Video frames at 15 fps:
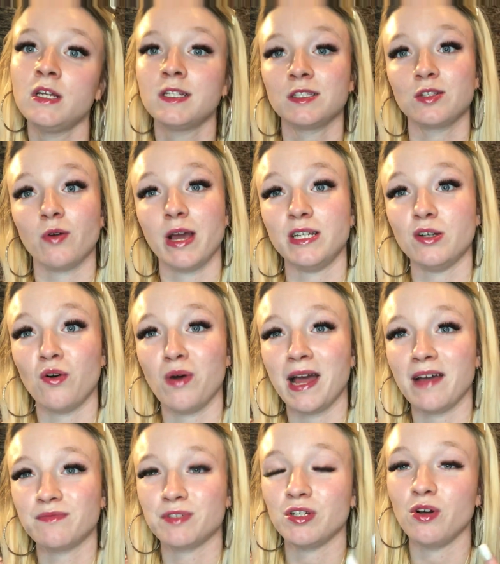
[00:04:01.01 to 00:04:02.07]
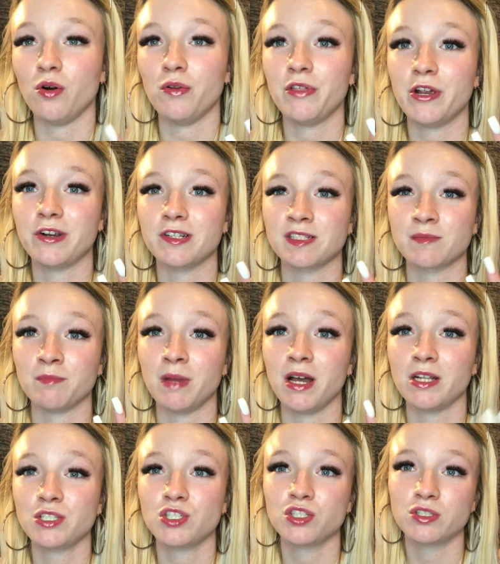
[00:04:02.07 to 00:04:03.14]
so I don't have to go there as
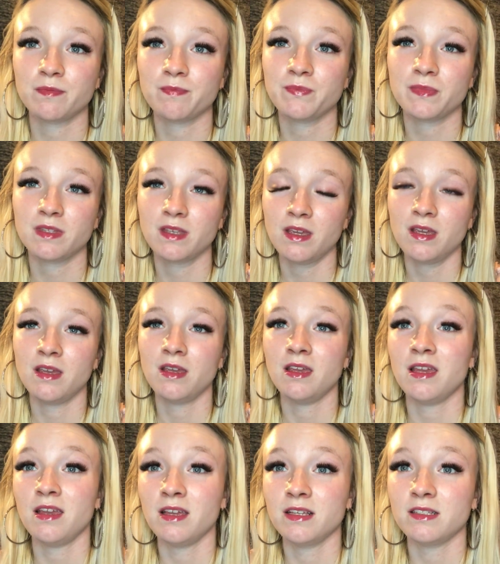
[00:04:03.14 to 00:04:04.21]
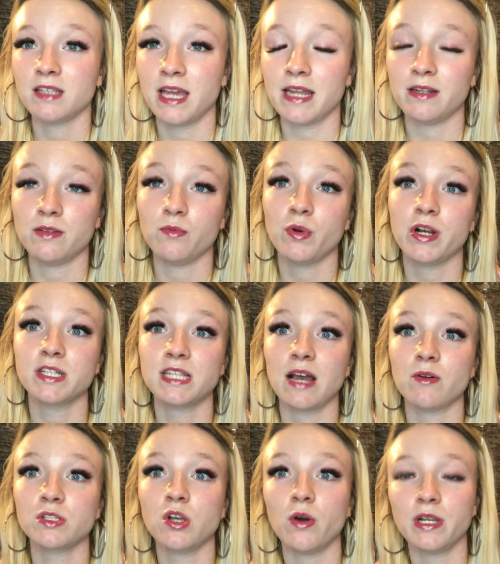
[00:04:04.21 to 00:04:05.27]
much. And whereas I
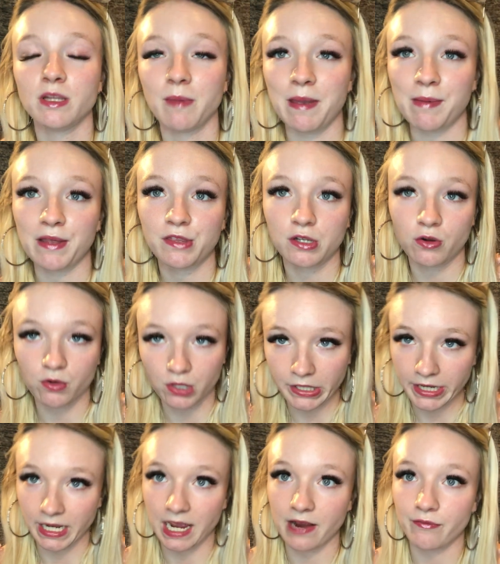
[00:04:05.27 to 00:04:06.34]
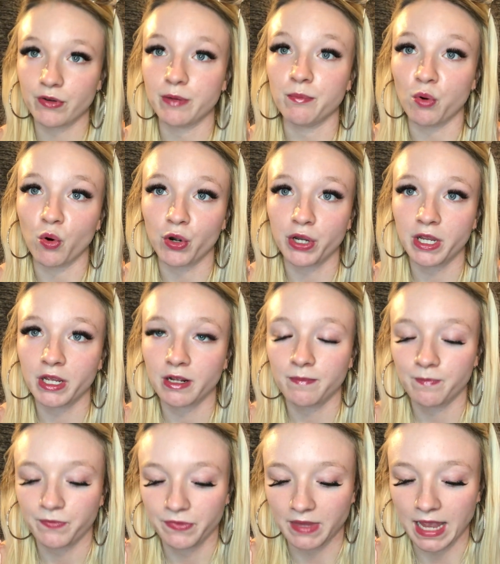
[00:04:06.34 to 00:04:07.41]
was going to my methadone clinic every
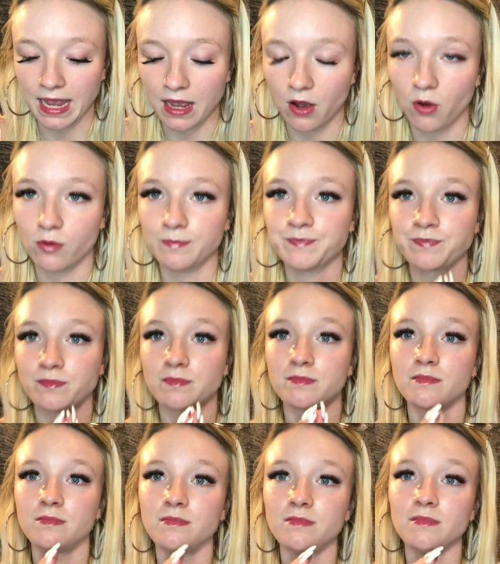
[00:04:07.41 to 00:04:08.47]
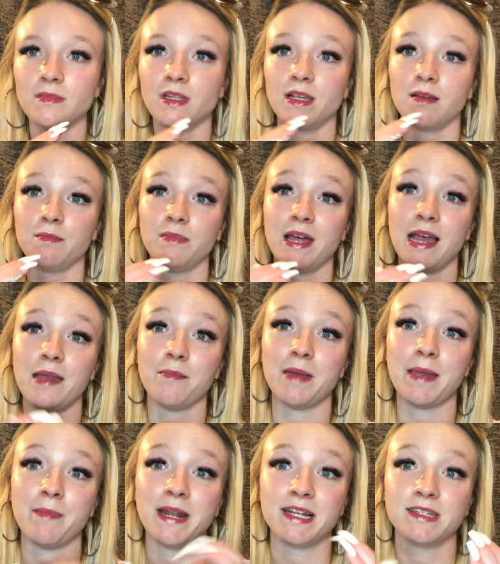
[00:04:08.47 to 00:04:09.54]
morning, now
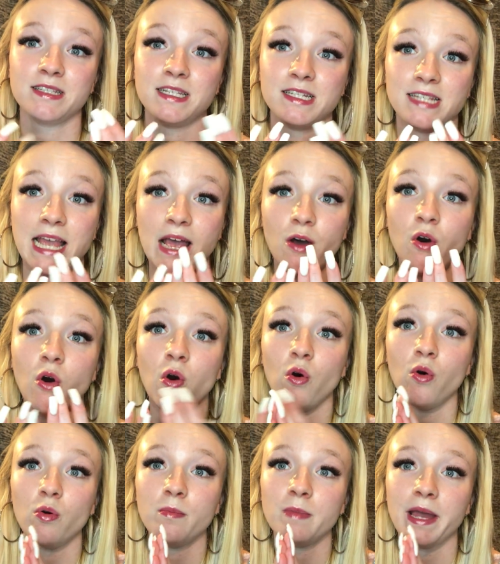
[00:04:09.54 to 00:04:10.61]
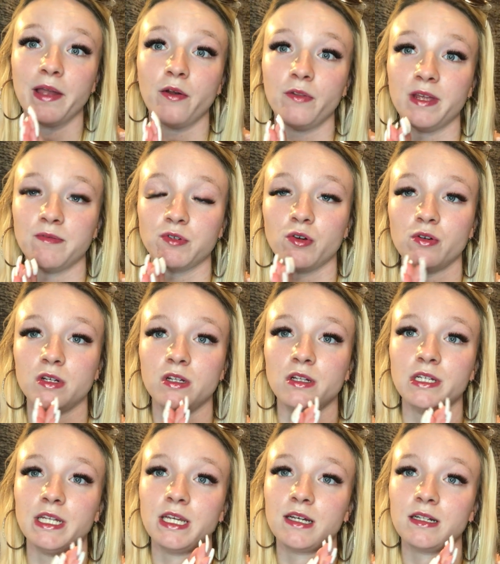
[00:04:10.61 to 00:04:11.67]
my medicine is at home. I only have to go to
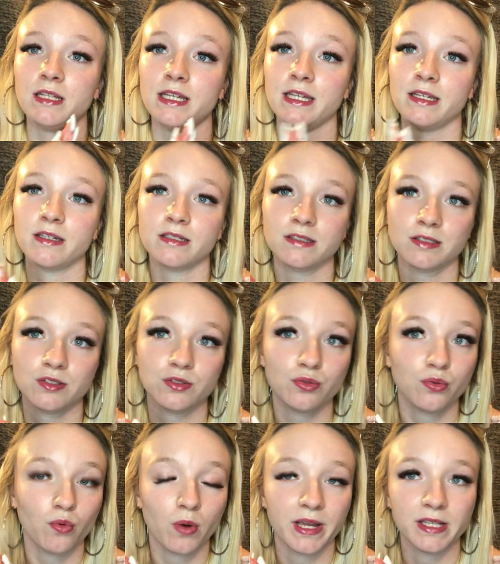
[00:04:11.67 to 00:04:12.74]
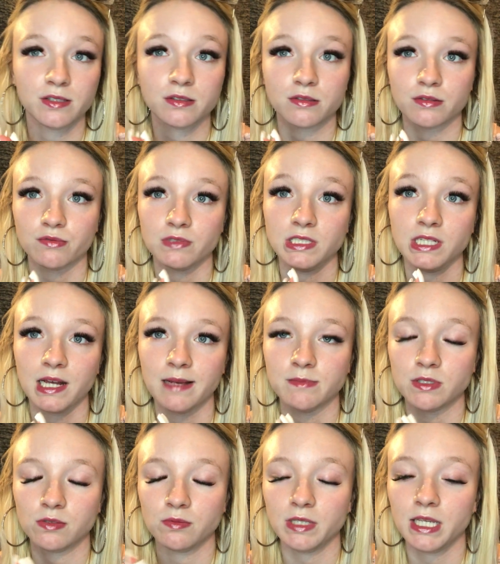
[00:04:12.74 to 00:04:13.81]
clinic like twice or 3
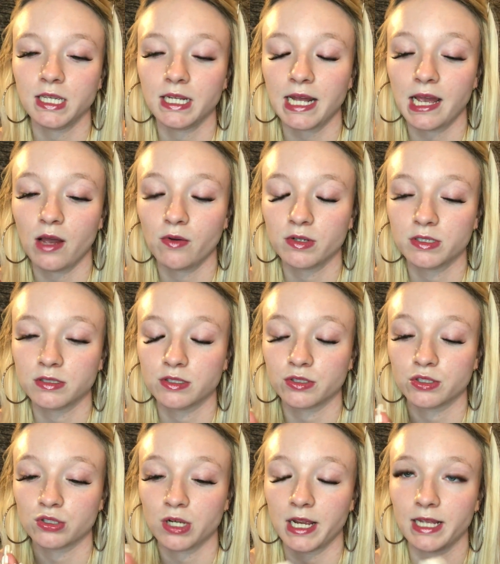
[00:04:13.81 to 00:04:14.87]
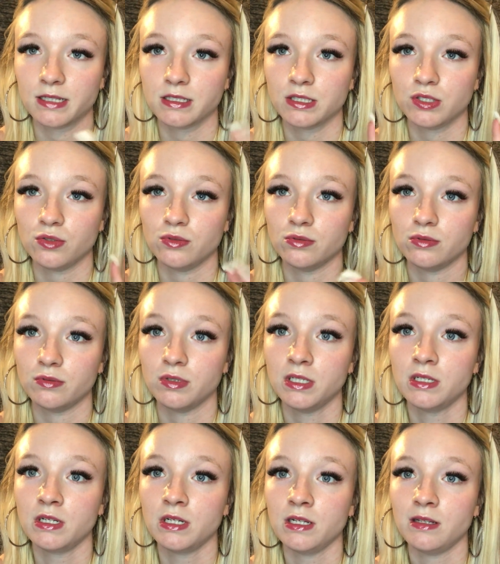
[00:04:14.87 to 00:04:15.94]
times a week now, because they're trying to
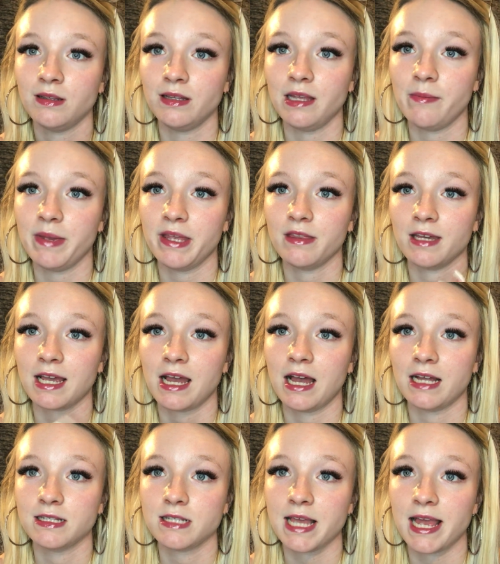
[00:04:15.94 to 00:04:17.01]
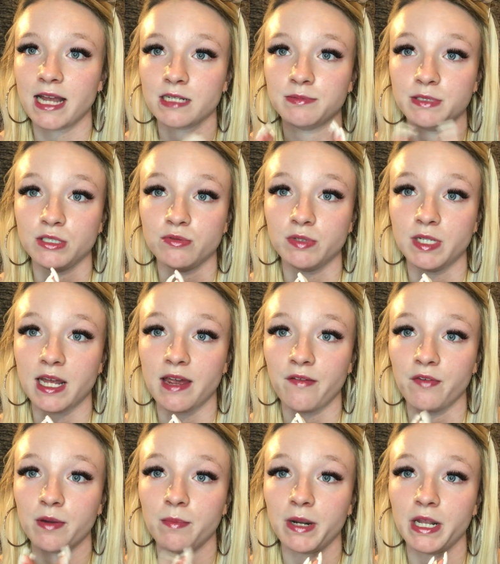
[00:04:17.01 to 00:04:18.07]
limit the contact between
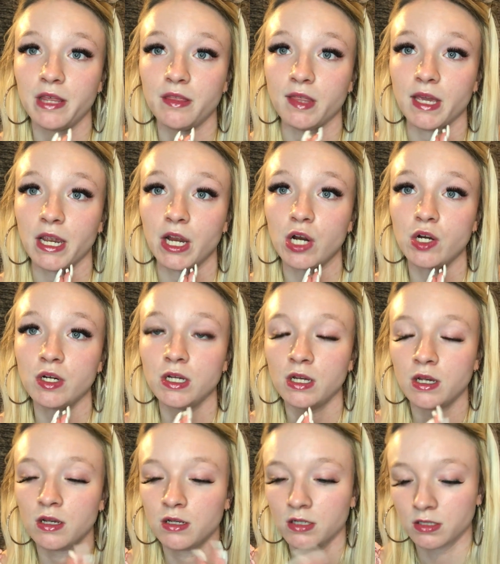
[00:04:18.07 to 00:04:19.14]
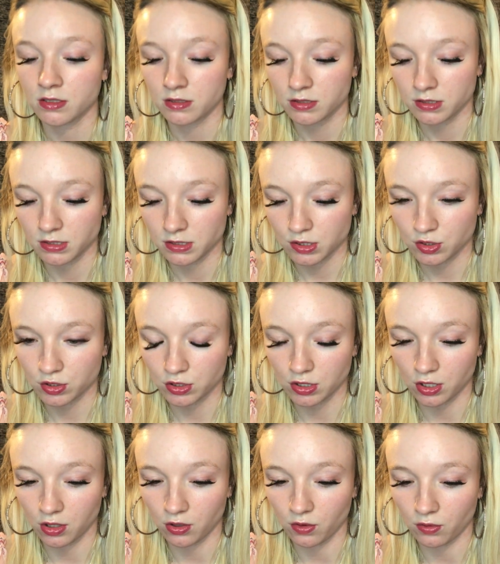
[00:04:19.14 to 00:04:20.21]
everybody there.
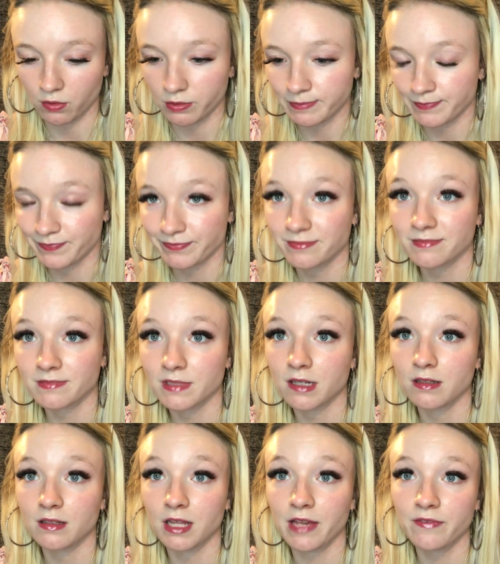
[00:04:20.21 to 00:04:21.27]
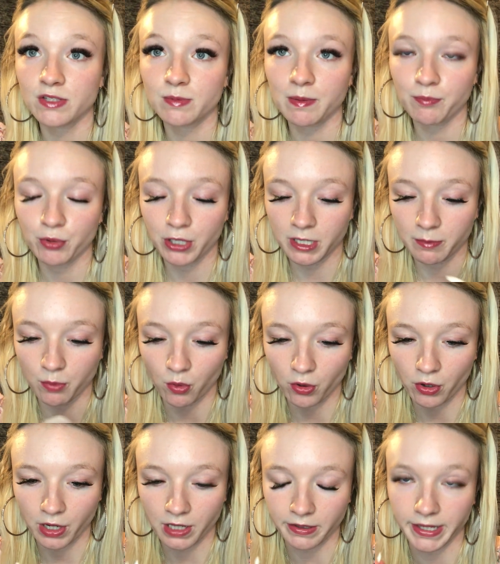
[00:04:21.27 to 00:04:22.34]
So life has been pretty
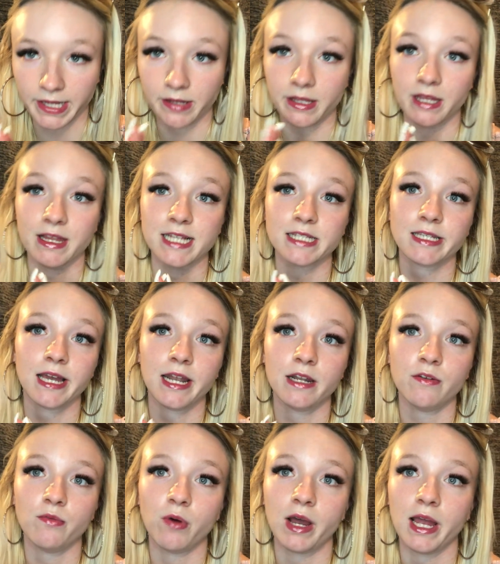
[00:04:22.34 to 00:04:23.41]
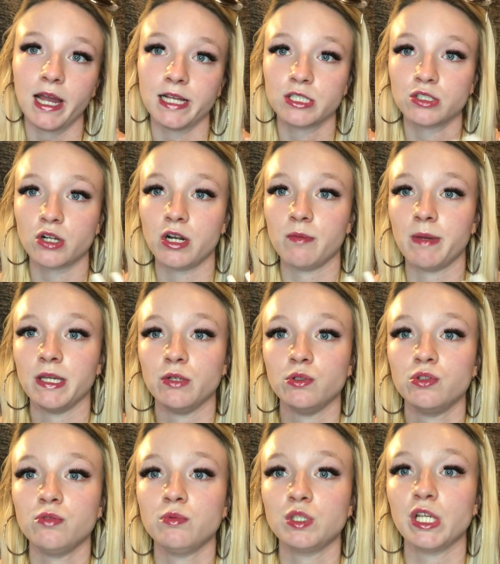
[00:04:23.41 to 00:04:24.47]
boring lately. That's kind of why I started my
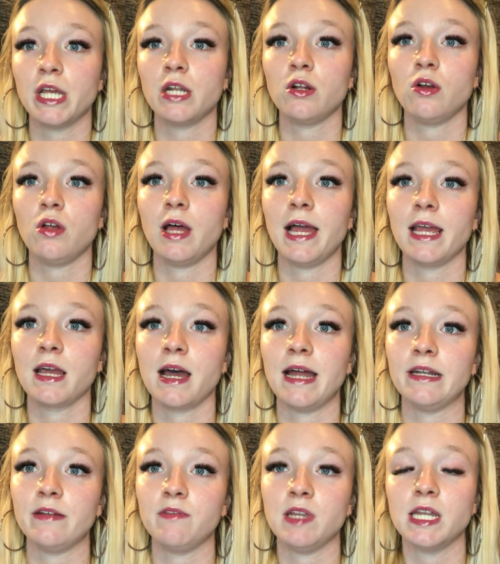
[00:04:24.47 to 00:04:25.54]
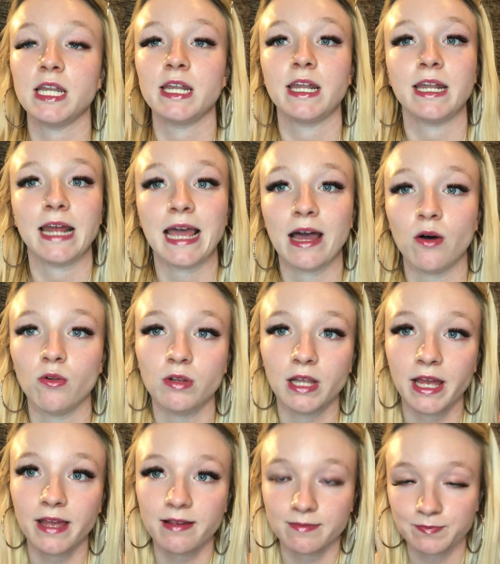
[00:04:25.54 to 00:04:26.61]
YouTube channel. I kind of needed an
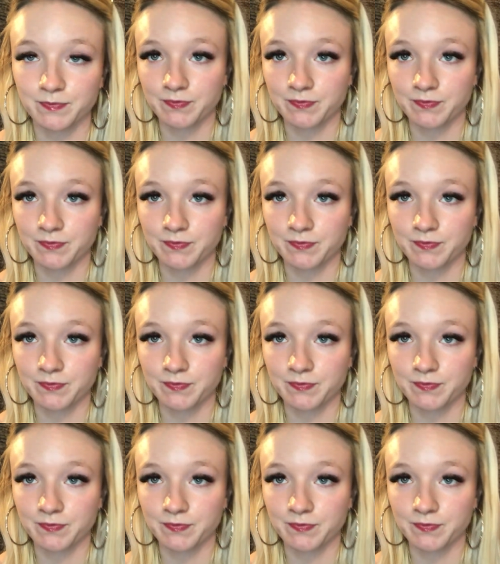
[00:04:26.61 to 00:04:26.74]
outlet